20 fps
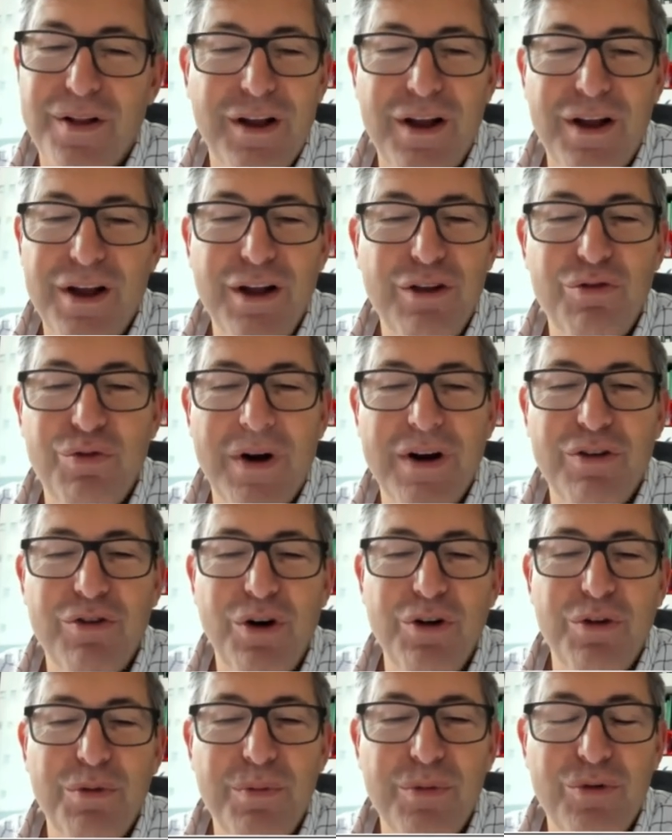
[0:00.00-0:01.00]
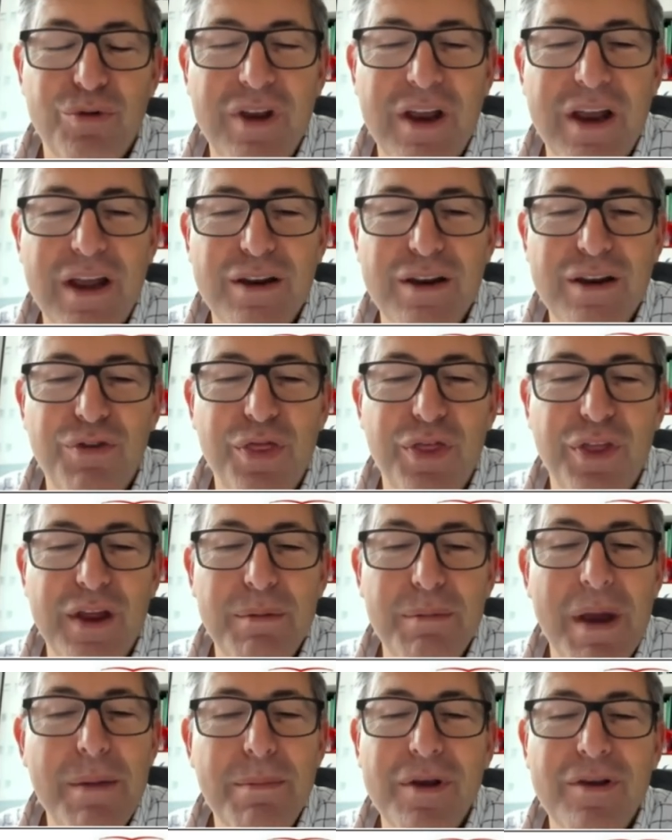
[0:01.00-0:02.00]
each one is going to say a different
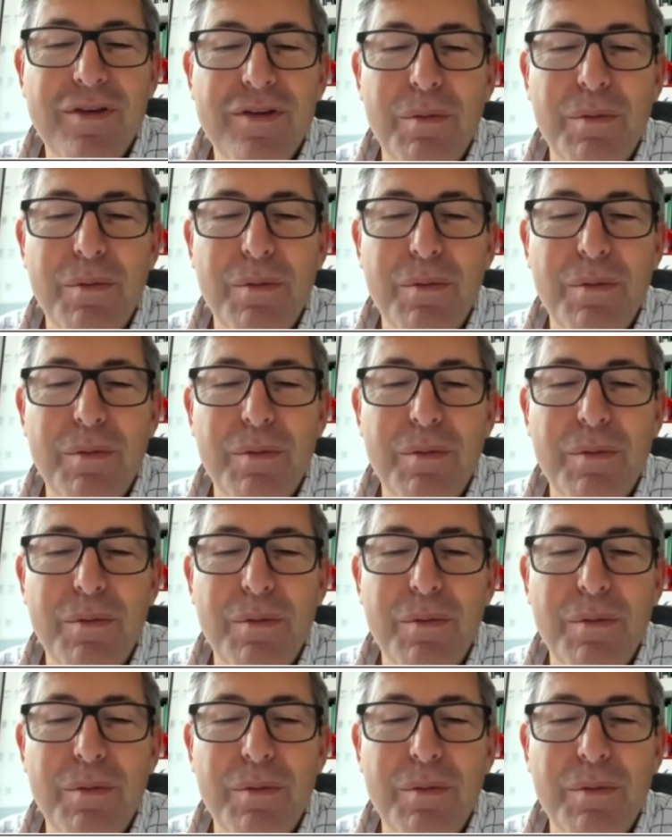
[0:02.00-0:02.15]
thing. Maybe